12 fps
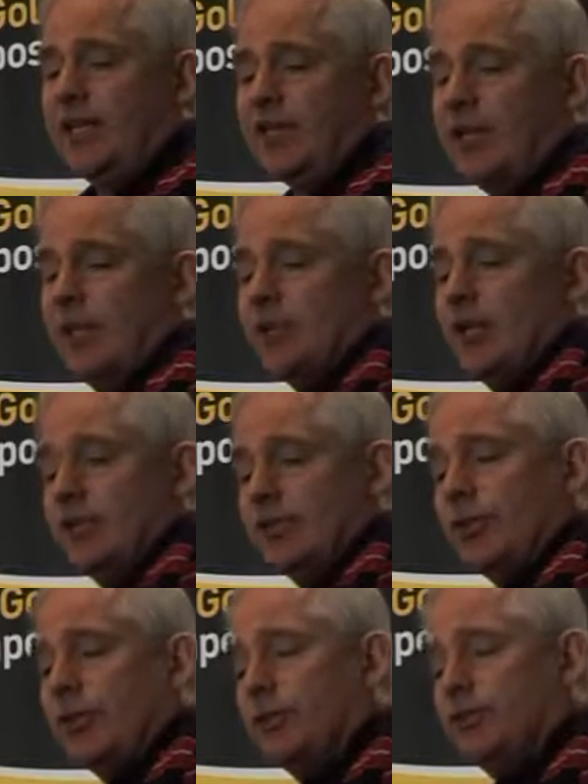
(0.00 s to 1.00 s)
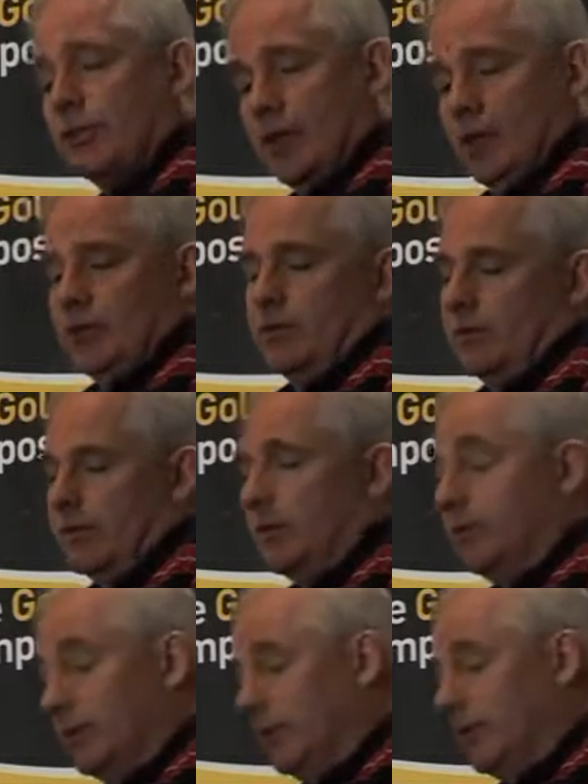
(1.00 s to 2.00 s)
10 times over, so
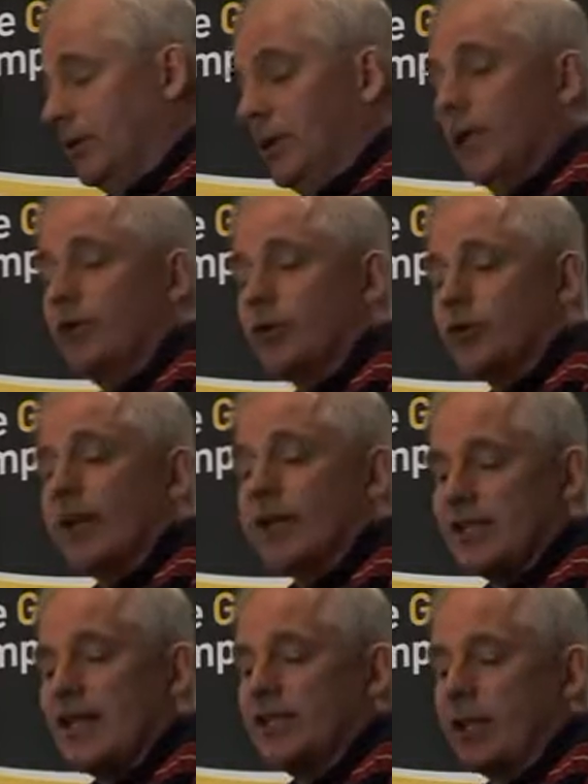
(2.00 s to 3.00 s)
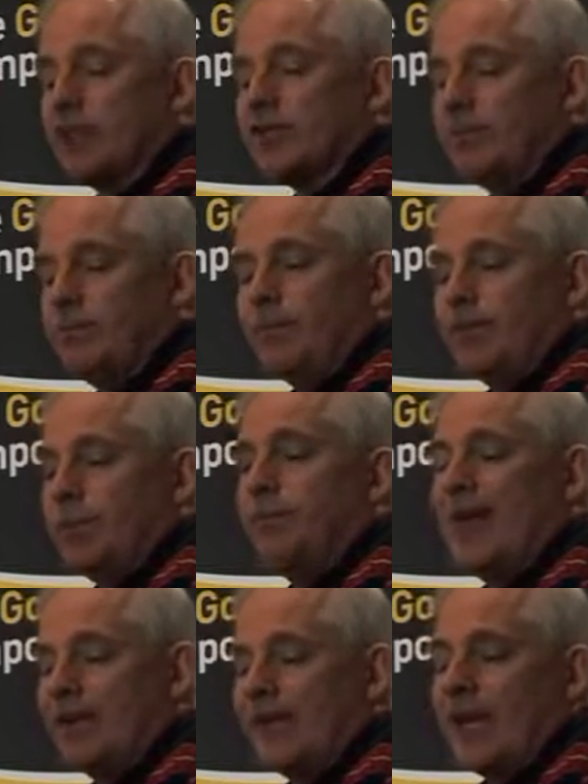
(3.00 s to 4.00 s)
you create you
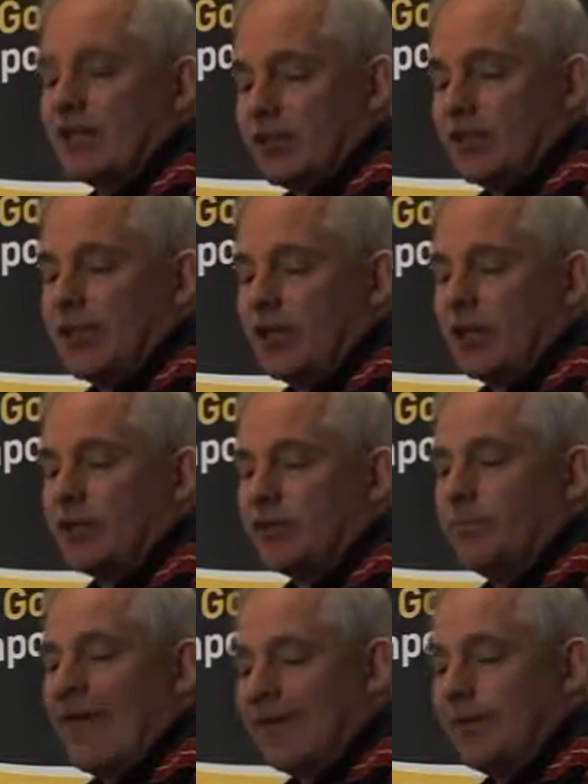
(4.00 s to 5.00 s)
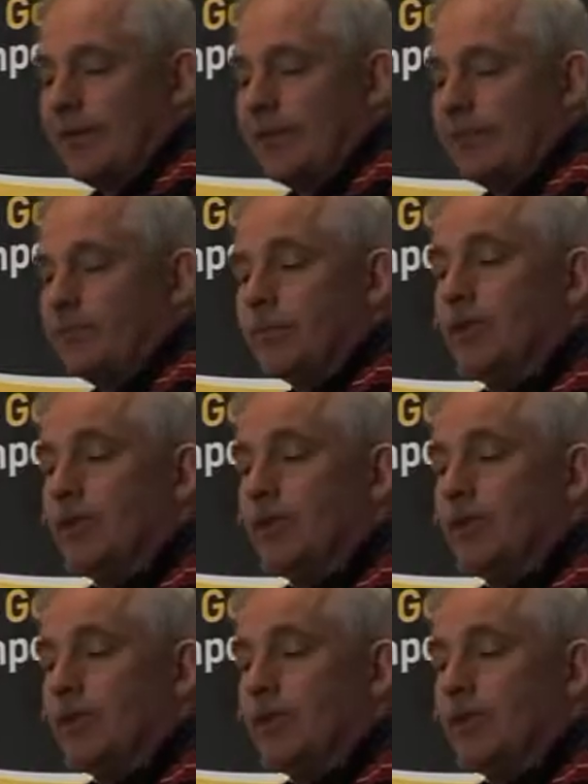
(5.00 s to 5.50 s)
manufacture $10 of bank money.